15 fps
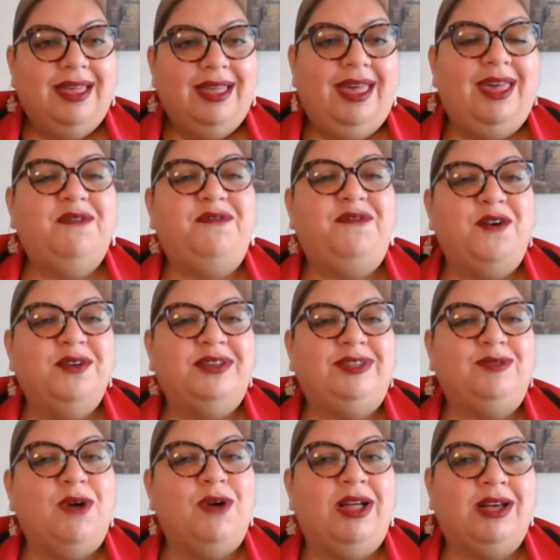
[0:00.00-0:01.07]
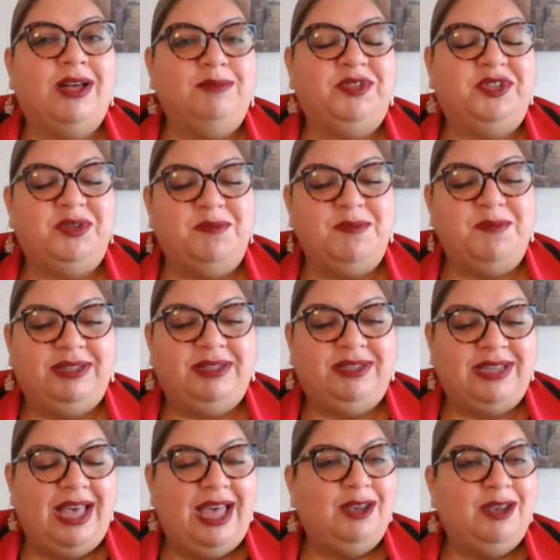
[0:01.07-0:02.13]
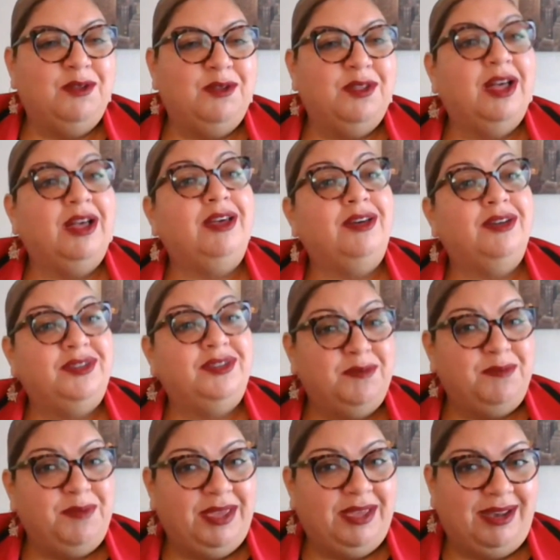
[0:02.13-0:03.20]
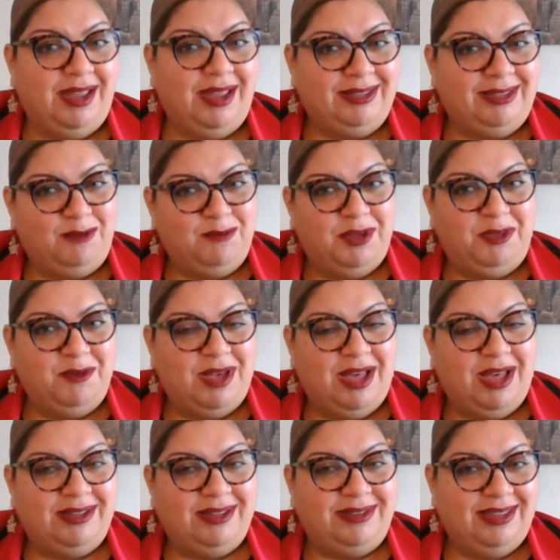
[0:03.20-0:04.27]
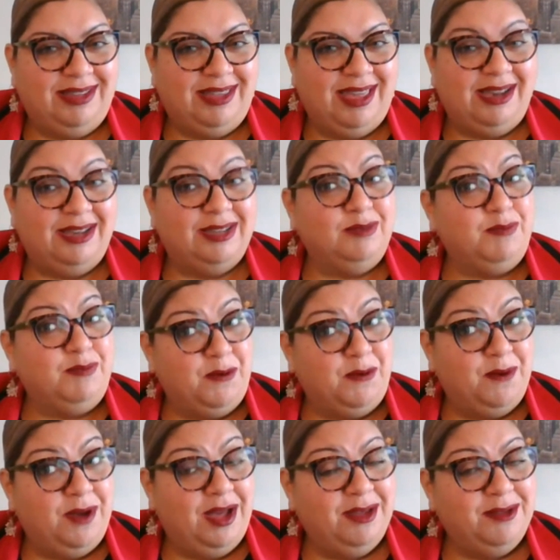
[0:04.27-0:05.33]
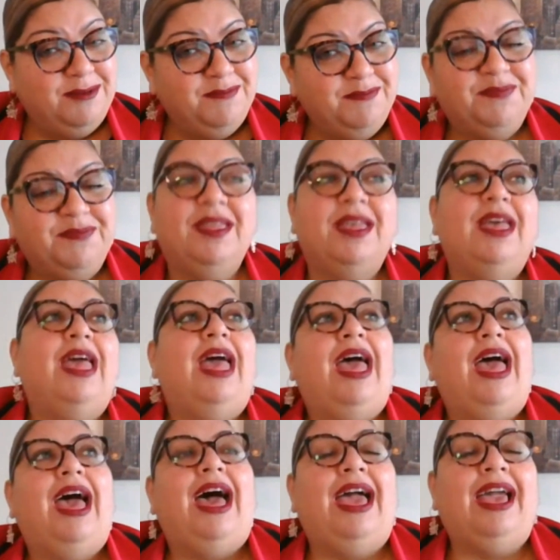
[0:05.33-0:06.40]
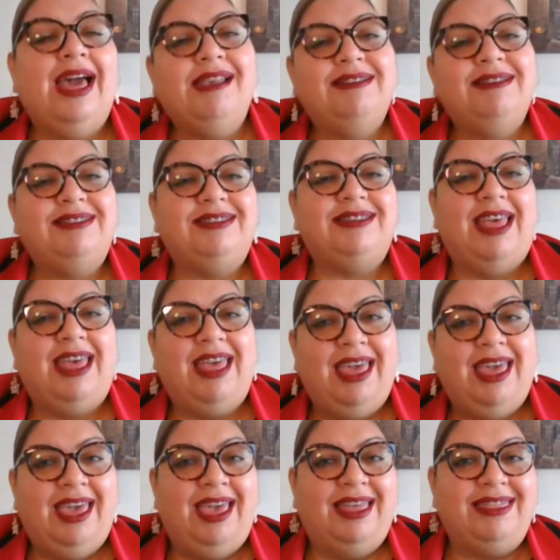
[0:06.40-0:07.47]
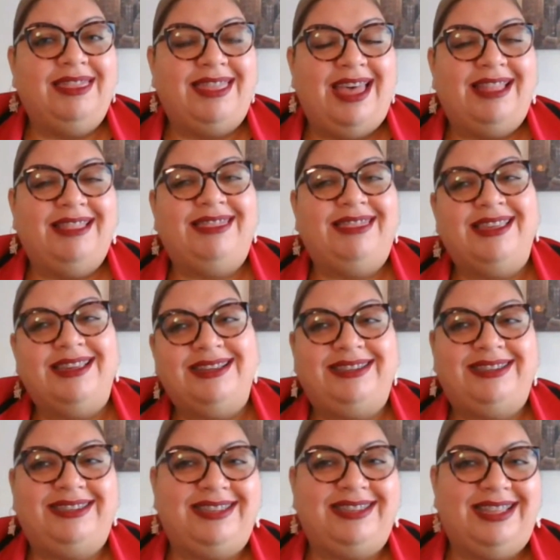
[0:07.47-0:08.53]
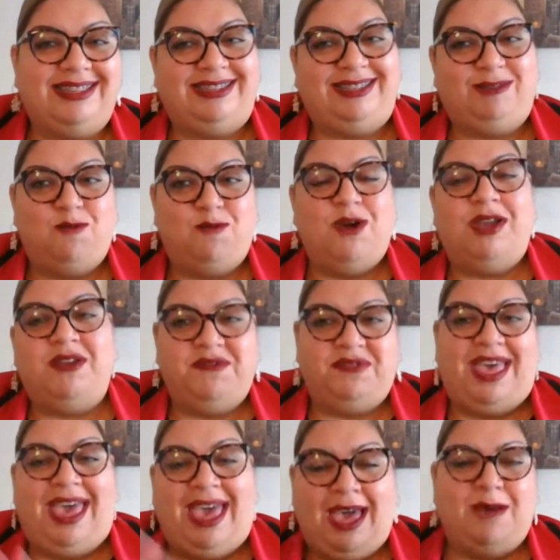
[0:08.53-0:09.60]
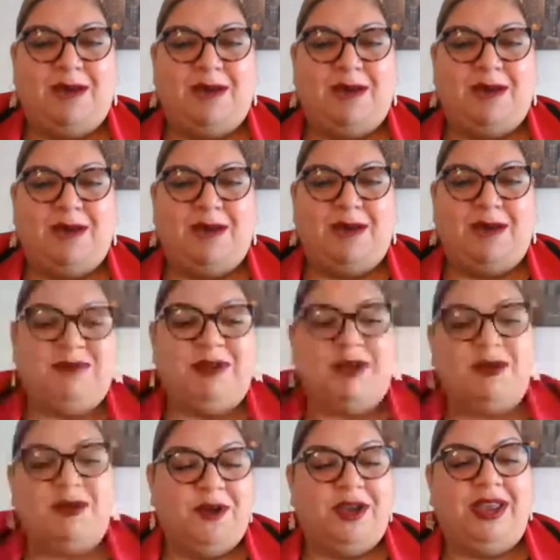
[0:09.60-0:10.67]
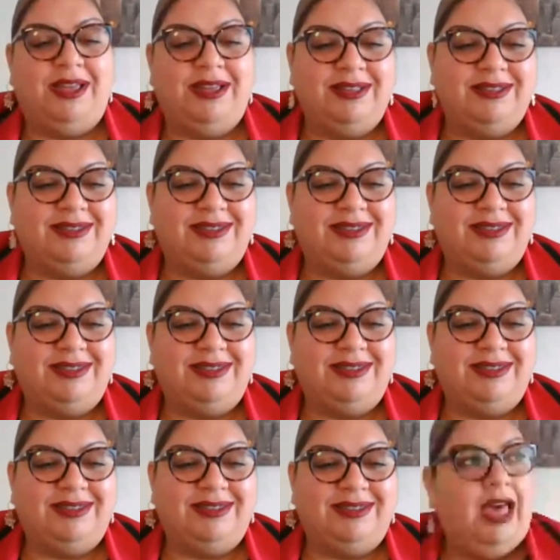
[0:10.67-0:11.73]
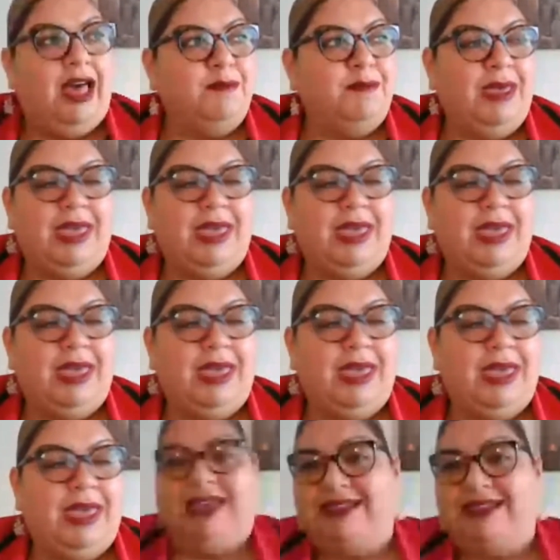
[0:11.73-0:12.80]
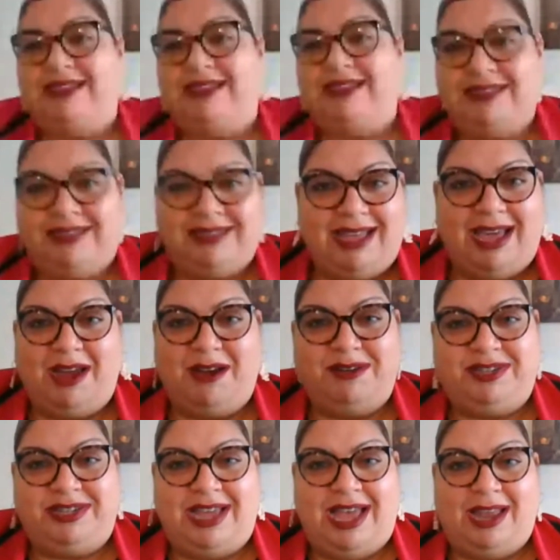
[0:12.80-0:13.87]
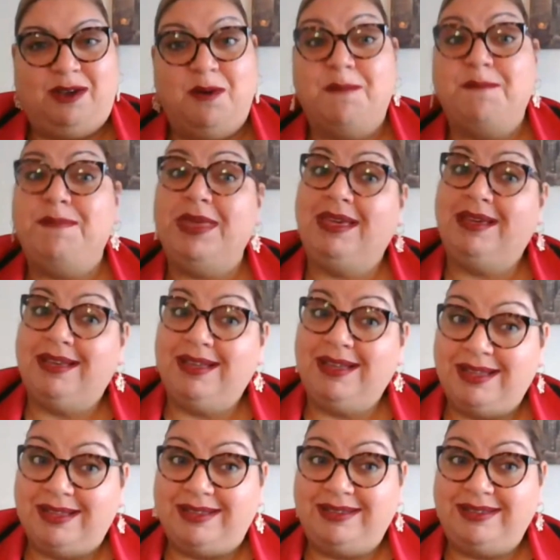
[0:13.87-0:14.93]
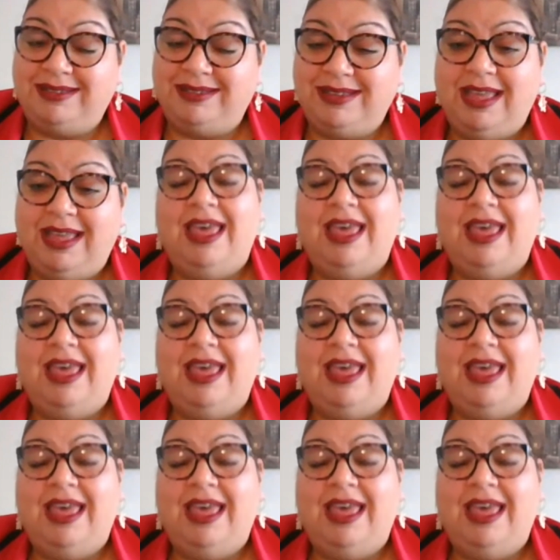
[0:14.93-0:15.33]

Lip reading: Hey folks, welcome to my channel. Good to be connected with you guys again. It's been a while. I gotta say that this is one of the happiest recordings in my entire channel because